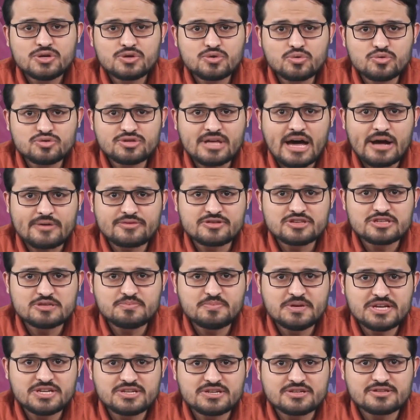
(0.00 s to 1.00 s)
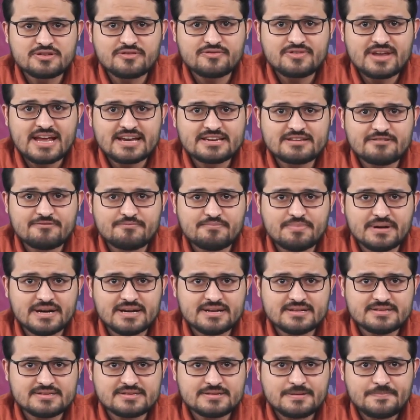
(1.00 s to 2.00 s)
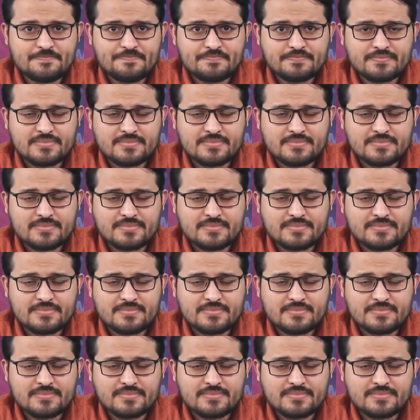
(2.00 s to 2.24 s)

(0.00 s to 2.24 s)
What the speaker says: 2,000 species of native birds.